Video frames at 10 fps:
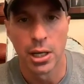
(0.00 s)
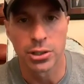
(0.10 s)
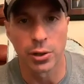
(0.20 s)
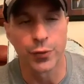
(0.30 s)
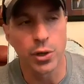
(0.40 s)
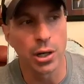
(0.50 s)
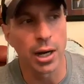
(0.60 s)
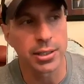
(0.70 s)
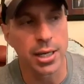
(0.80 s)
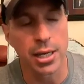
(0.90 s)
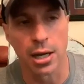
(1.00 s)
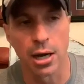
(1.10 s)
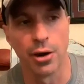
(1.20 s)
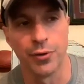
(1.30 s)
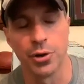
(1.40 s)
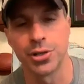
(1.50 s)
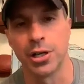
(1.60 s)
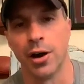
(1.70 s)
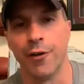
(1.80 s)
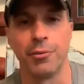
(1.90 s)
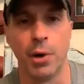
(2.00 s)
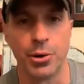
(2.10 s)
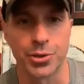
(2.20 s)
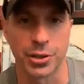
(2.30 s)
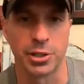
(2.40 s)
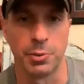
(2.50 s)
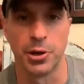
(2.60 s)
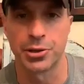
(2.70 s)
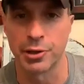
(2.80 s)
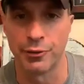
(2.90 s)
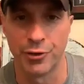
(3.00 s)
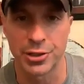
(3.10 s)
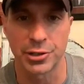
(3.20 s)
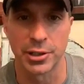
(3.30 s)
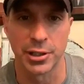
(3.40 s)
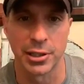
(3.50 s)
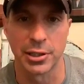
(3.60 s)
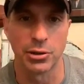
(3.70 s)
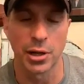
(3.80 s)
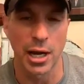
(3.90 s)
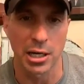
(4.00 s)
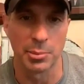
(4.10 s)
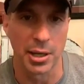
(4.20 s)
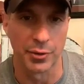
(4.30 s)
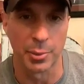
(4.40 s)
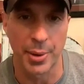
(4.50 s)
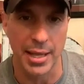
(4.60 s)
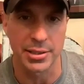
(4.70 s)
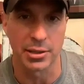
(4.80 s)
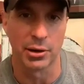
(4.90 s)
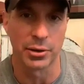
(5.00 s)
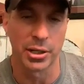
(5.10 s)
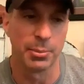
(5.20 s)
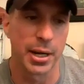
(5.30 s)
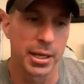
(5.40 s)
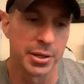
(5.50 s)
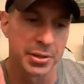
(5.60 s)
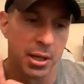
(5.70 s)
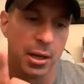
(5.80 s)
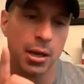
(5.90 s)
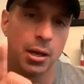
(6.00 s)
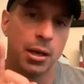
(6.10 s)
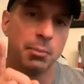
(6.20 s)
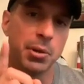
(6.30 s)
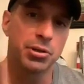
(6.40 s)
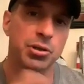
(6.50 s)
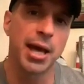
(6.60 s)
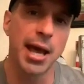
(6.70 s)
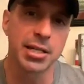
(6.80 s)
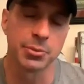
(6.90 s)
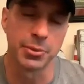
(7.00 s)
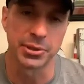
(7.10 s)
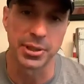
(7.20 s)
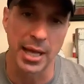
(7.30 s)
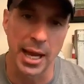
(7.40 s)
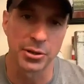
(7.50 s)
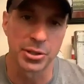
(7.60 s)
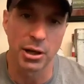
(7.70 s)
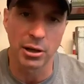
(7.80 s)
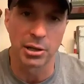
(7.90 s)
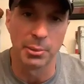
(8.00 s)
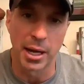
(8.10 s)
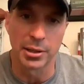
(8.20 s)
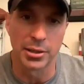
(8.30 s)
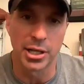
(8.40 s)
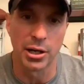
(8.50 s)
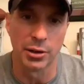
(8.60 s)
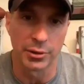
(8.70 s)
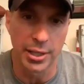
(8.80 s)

So if you're not taking care of yourself emotionally, spiritually, and physically, then you're not going to be able to pass it along to anybody else. Mister Jackson was the guy you're talking about in jail,